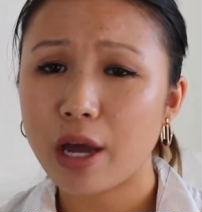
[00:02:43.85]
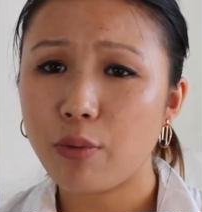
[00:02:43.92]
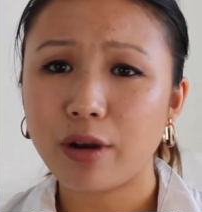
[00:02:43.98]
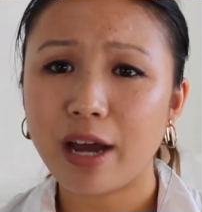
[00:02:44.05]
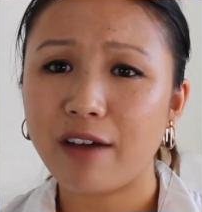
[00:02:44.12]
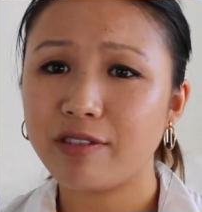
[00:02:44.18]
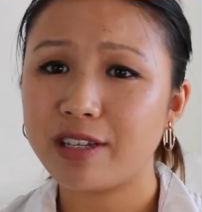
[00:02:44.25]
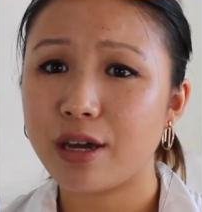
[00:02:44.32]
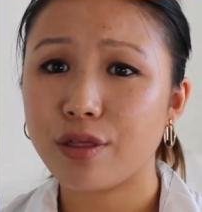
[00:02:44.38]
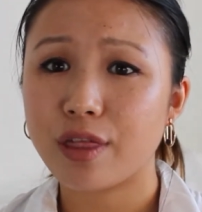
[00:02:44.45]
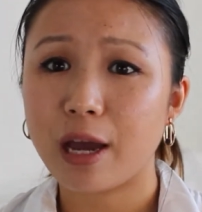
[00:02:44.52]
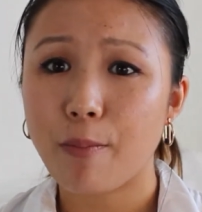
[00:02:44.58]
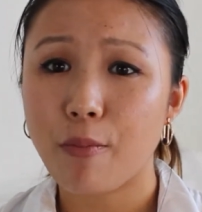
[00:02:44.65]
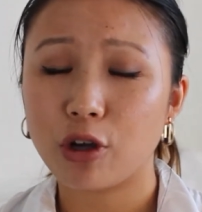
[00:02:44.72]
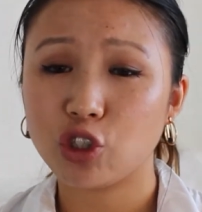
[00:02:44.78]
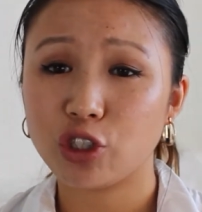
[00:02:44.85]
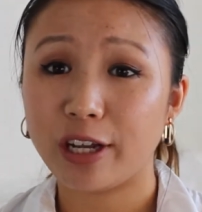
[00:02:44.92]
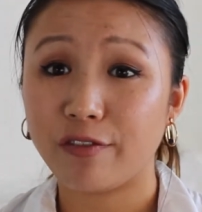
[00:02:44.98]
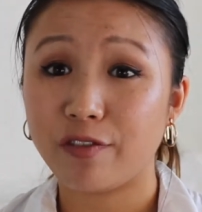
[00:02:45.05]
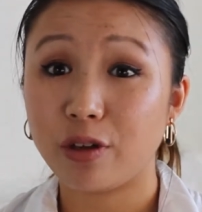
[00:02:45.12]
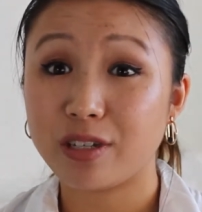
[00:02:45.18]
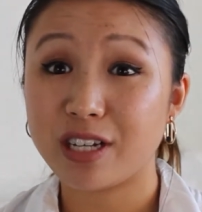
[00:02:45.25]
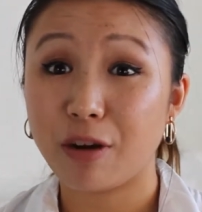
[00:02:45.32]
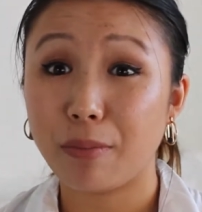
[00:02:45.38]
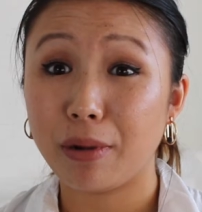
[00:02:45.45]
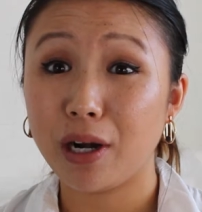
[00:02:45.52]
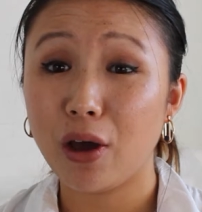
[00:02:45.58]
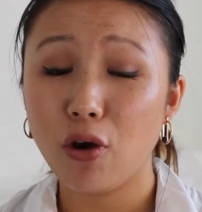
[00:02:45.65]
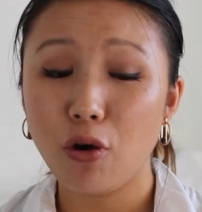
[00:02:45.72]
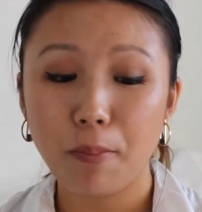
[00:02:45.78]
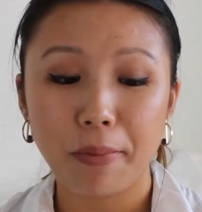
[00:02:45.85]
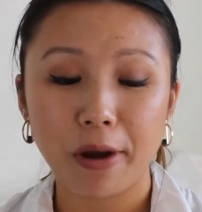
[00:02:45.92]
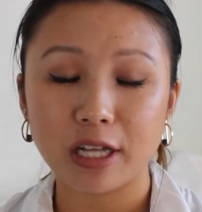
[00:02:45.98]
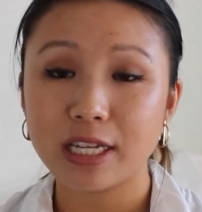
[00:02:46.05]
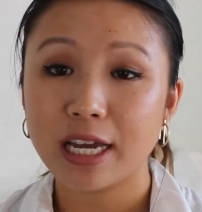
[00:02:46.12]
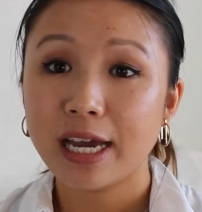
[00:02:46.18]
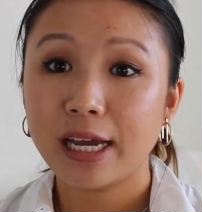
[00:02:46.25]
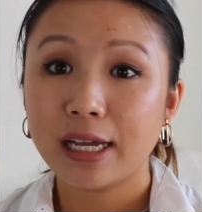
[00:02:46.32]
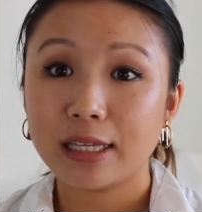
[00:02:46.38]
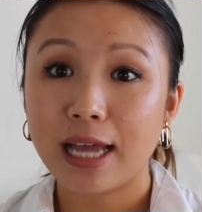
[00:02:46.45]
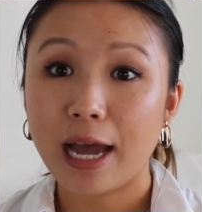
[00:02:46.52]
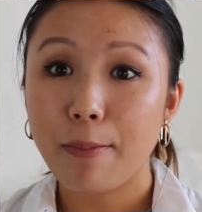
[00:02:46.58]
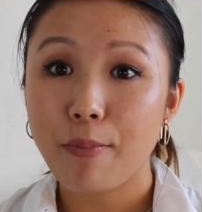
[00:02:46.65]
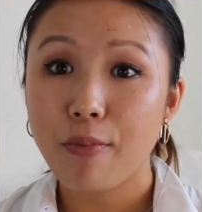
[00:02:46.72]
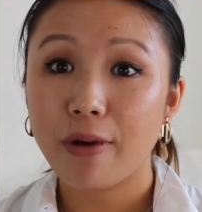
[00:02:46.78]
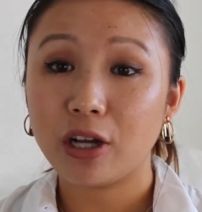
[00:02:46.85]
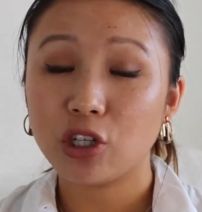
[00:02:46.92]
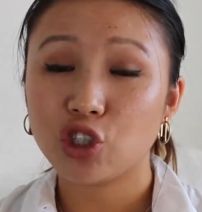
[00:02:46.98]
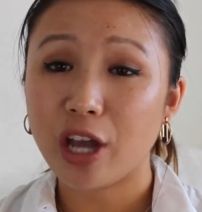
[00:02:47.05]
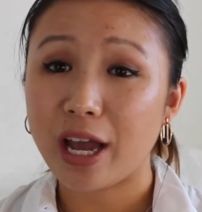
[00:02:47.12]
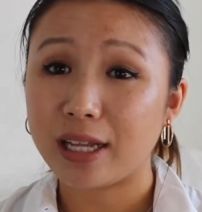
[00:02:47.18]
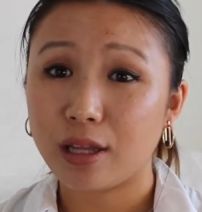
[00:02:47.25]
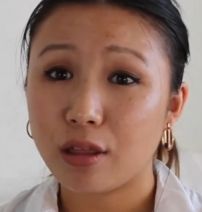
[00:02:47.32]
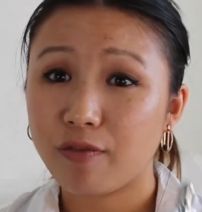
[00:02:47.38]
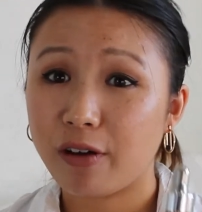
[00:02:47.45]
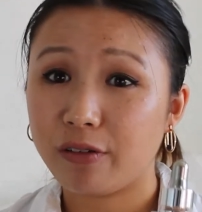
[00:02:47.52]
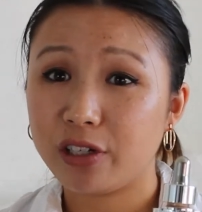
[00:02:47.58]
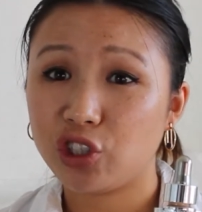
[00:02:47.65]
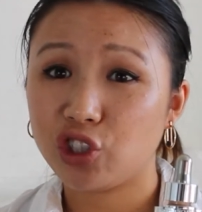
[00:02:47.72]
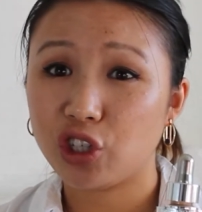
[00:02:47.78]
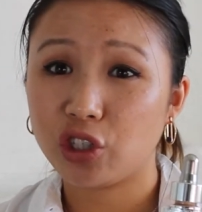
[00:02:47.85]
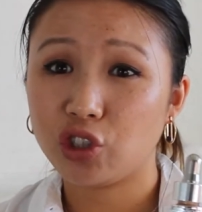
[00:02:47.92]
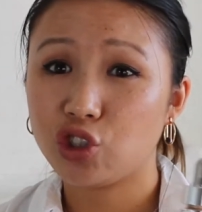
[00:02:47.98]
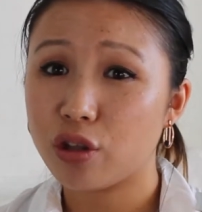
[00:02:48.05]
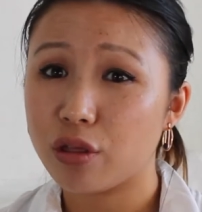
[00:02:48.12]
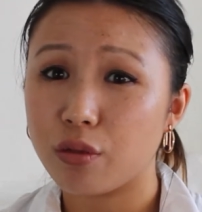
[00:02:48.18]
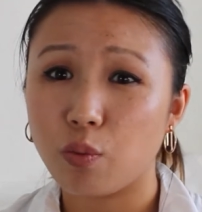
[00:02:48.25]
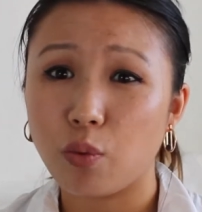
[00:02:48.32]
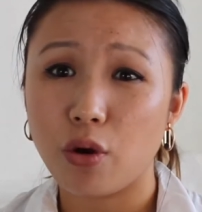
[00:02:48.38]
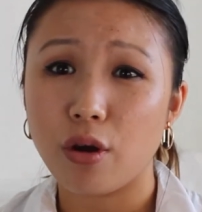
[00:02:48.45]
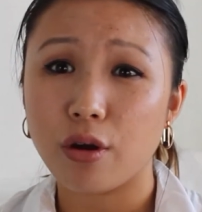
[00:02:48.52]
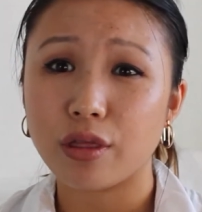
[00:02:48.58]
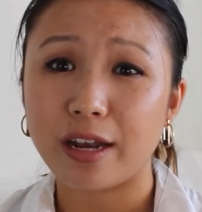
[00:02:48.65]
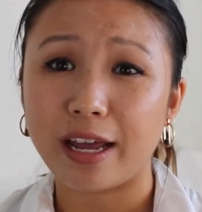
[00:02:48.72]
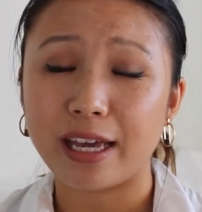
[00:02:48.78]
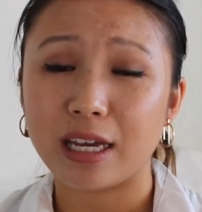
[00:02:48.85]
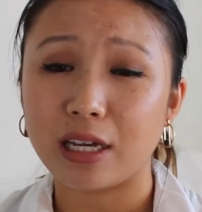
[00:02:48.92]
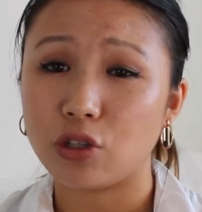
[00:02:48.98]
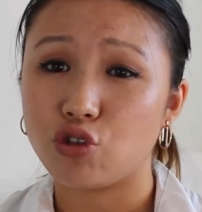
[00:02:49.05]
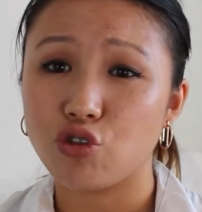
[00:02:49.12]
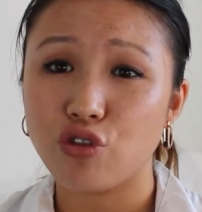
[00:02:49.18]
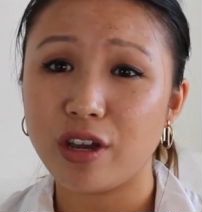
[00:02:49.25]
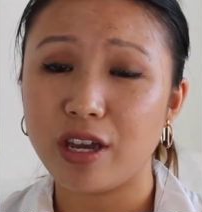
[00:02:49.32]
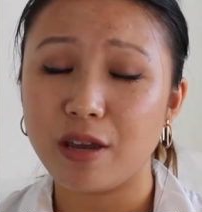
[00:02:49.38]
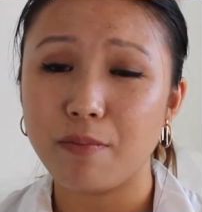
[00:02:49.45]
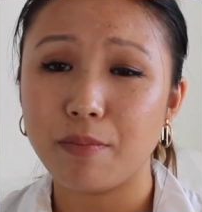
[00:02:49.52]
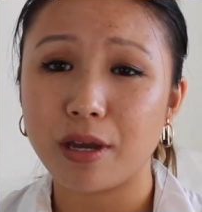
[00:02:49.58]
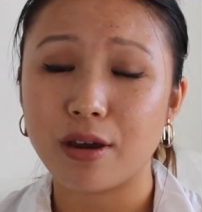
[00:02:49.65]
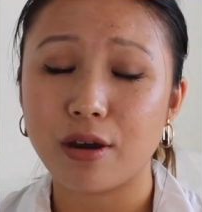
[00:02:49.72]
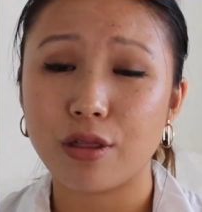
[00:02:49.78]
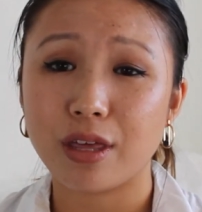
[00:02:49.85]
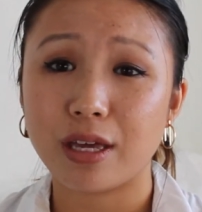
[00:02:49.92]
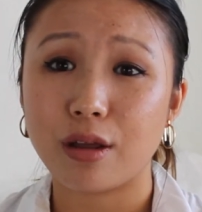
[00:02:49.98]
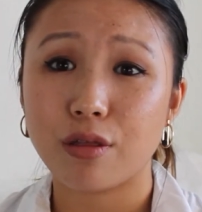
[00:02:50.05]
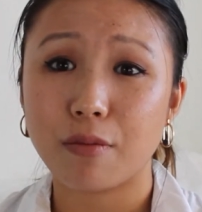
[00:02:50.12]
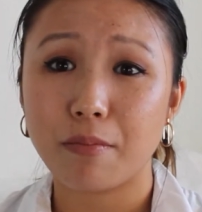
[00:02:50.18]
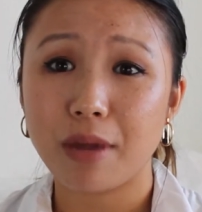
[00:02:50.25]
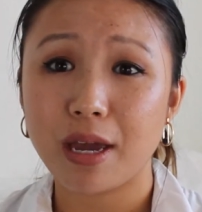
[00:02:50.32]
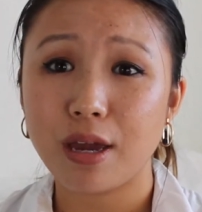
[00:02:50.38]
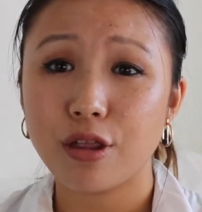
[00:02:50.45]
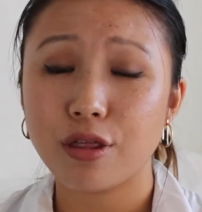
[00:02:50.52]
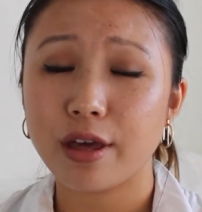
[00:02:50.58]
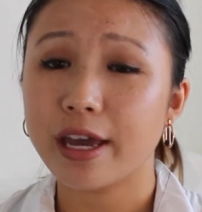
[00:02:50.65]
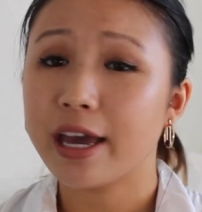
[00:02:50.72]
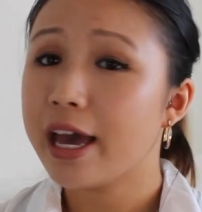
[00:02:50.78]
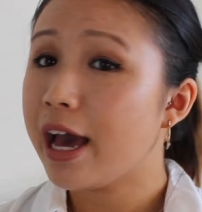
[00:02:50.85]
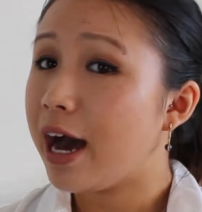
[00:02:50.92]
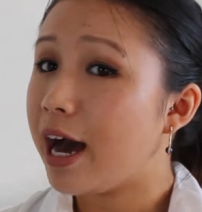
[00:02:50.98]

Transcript: I would have the exact brush link for you down below, but that brush and this foundation just works like a dream because it is amazing.